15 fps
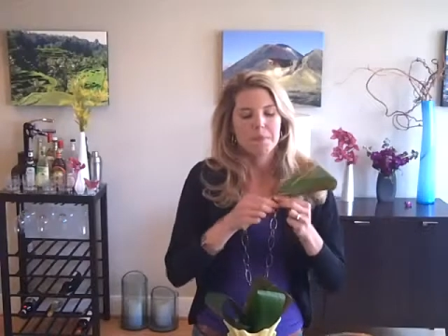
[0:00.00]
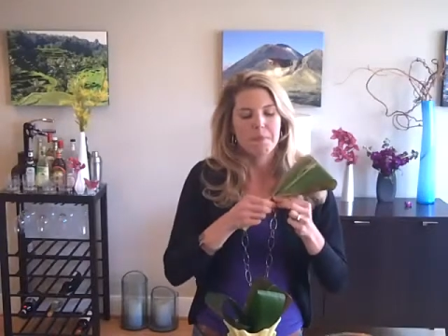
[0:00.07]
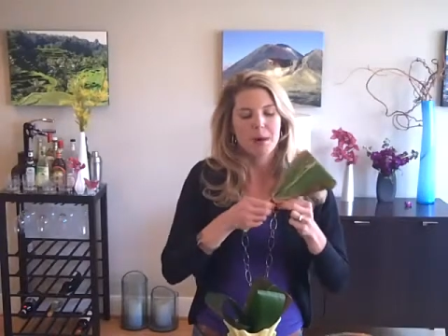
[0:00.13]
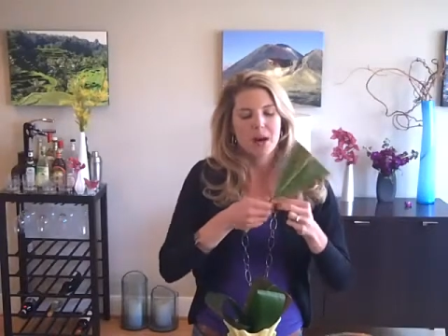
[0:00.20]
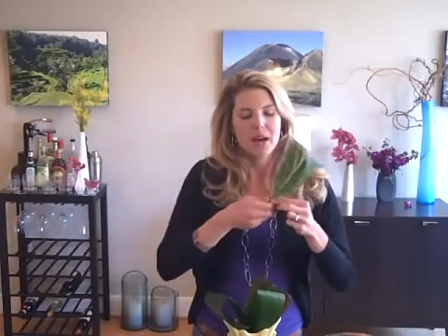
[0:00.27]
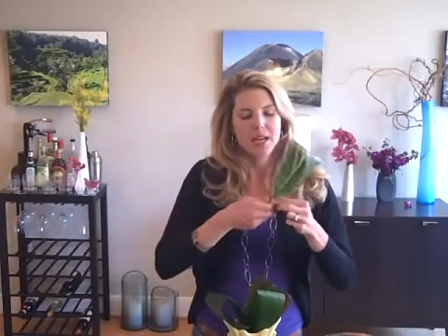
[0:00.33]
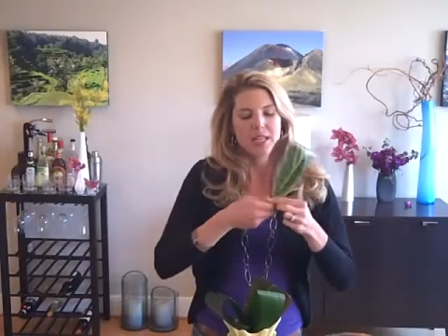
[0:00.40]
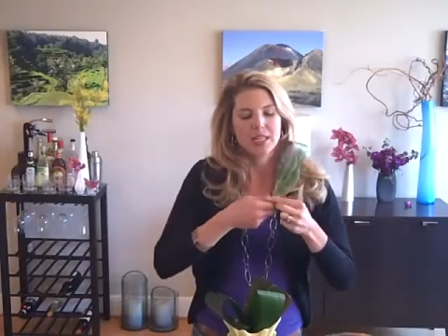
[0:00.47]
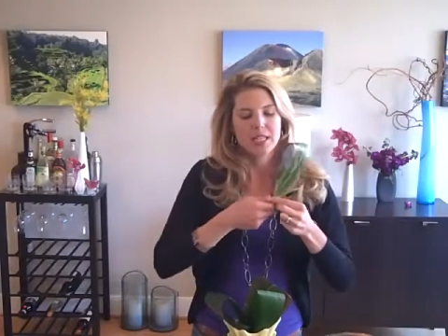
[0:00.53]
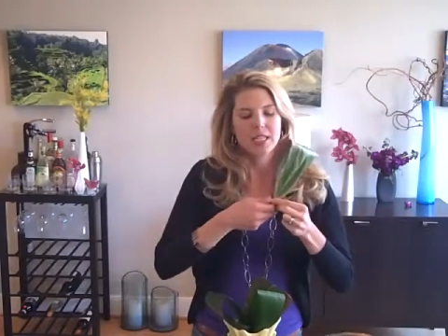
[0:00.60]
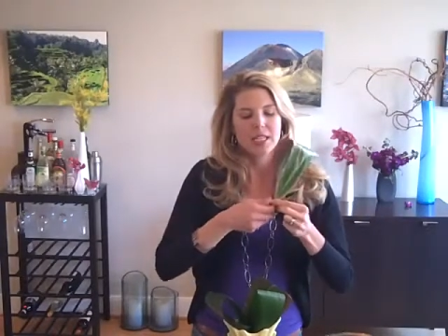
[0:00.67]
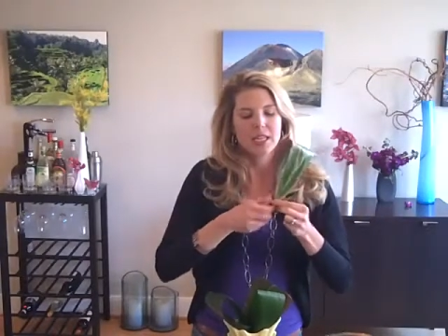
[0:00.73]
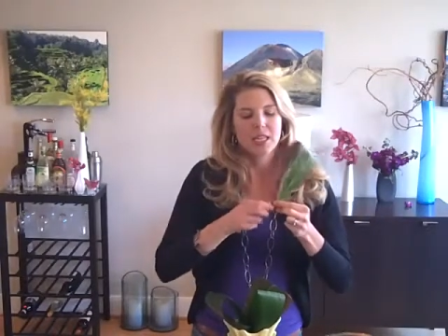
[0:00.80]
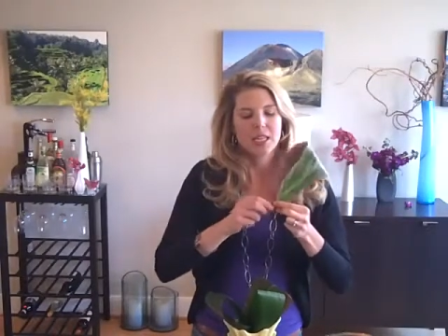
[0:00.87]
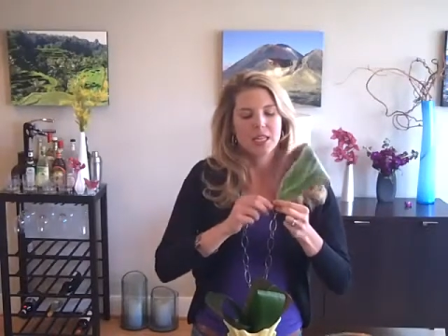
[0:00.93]

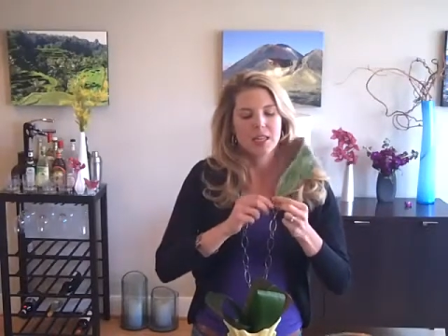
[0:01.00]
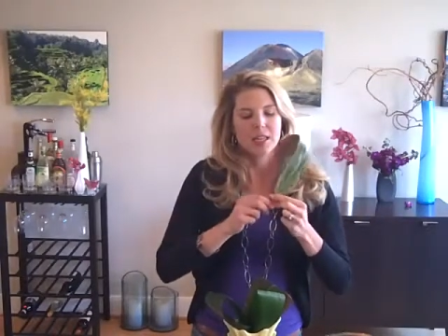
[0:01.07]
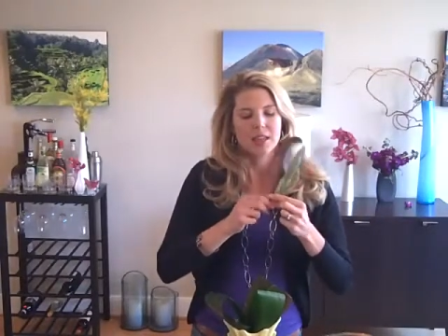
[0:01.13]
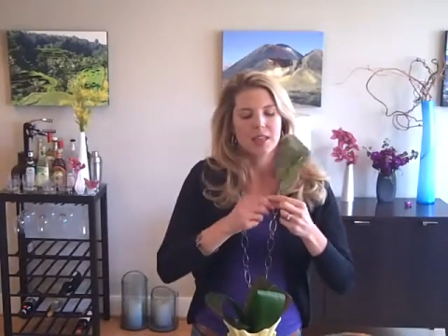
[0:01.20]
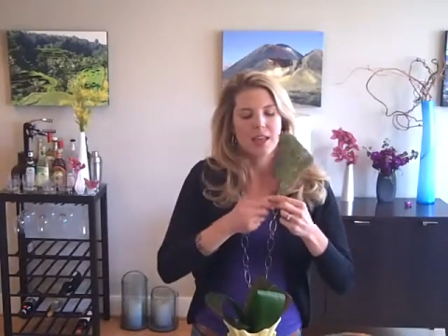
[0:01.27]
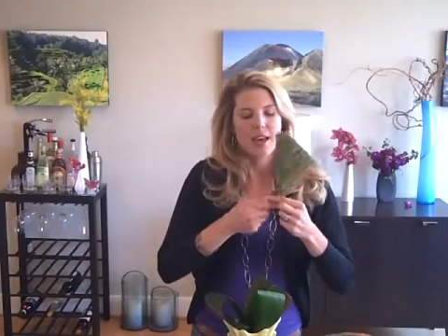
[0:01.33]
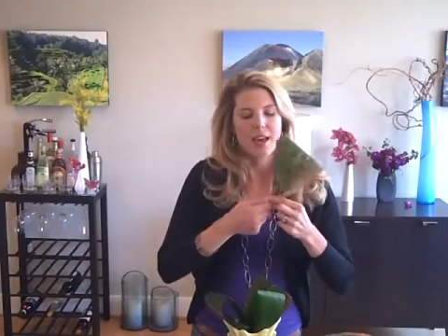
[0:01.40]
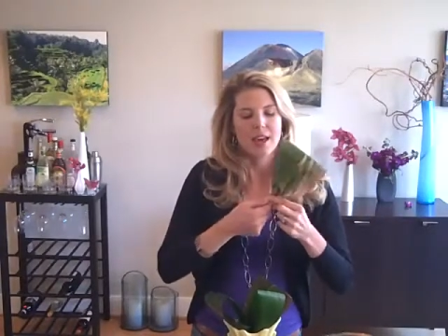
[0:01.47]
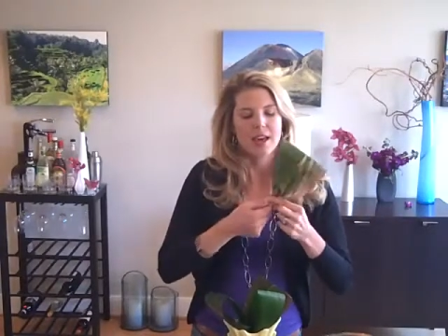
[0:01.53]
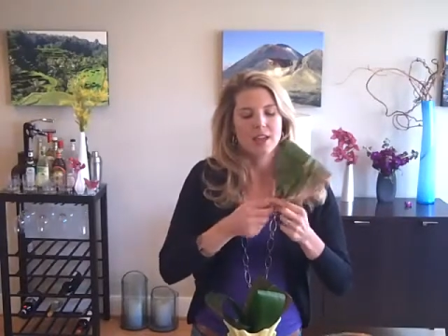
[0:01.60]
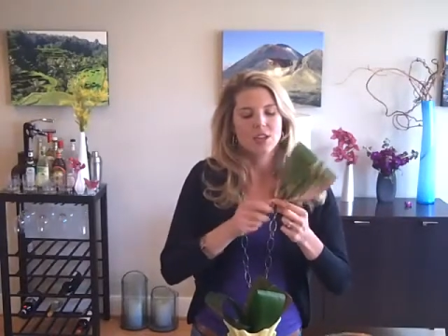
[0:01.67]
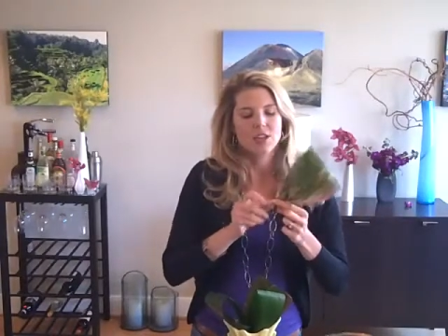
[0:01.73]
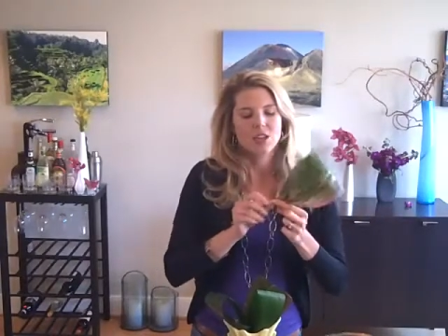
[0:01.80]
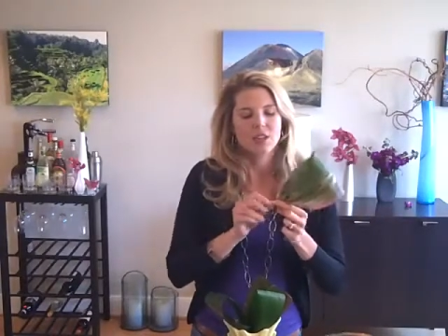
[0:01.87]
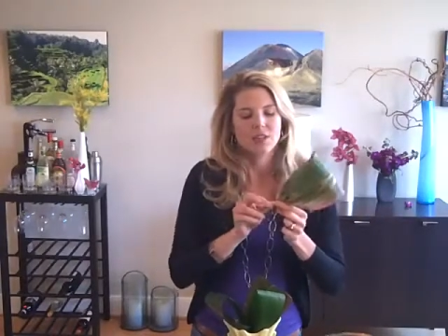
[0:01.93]
binding the
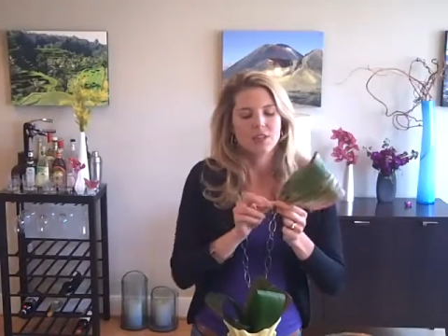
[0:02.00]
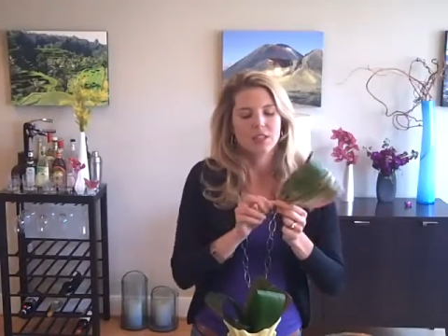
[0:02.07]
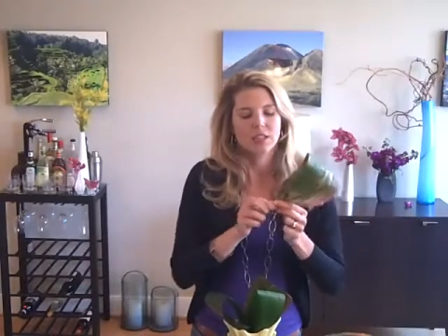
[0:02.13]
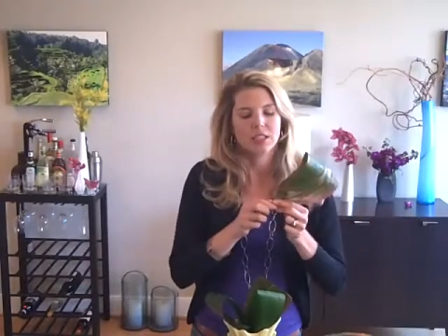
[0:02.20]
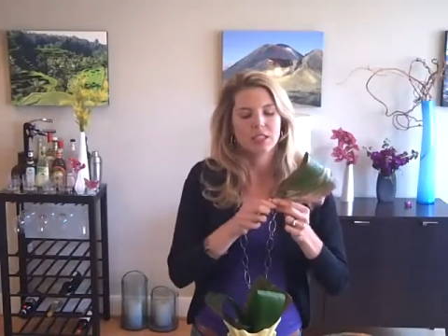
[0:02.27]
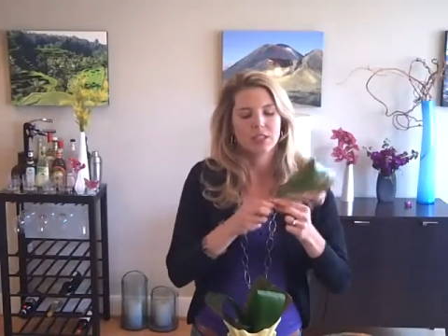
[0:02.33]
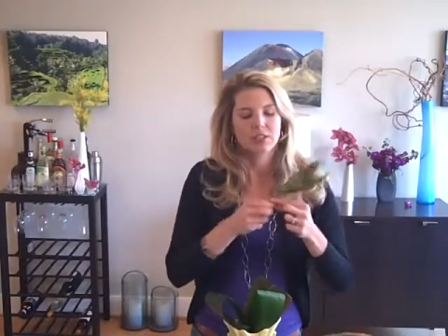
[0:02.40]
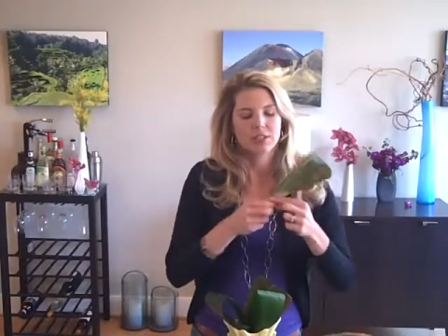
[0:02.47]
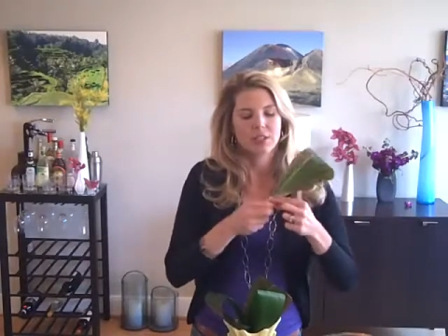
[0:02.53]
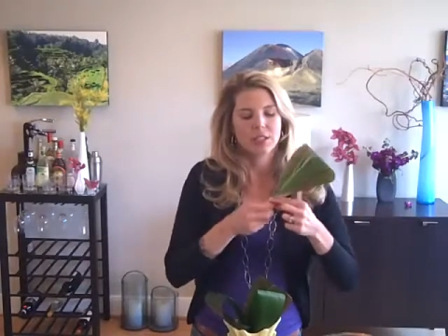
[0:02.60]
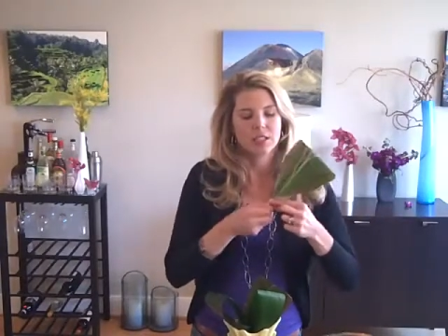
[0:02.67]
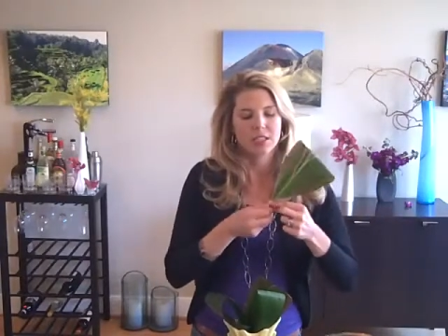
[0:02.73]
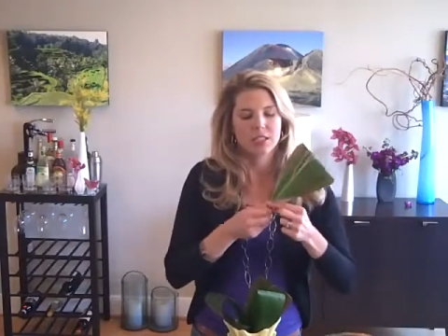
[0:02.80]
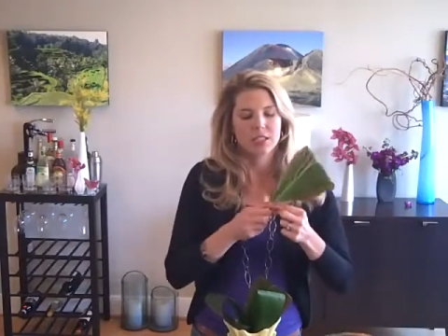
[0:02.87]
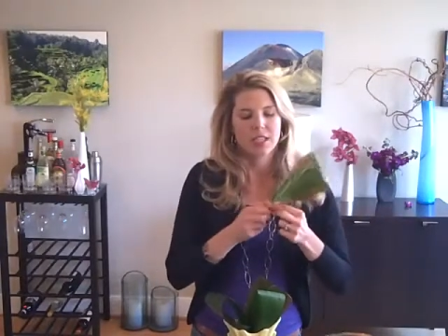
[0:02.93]
edge of the leaf to
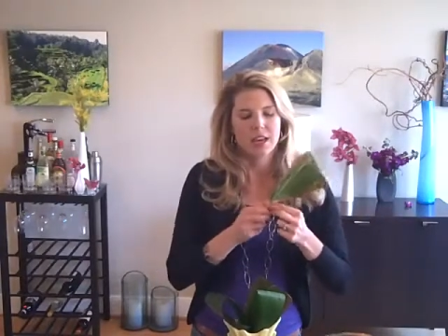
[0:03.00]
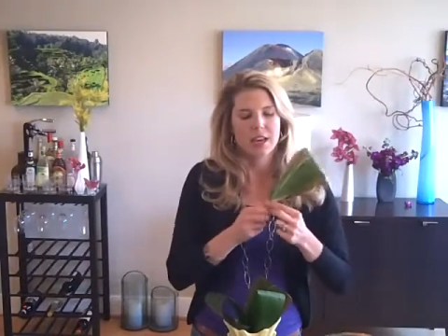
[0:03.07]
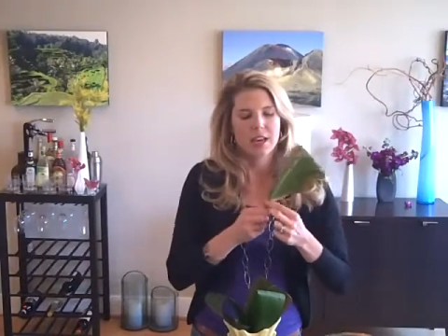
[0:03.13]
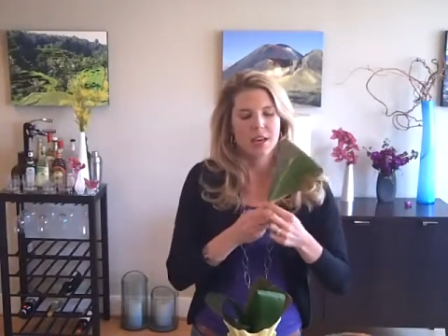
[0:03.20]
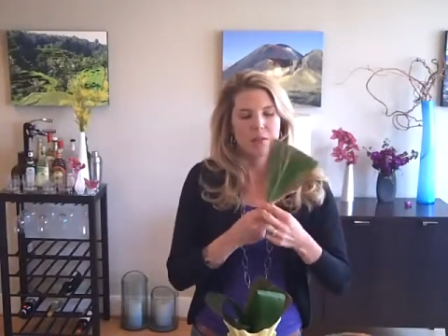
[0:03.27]
the stem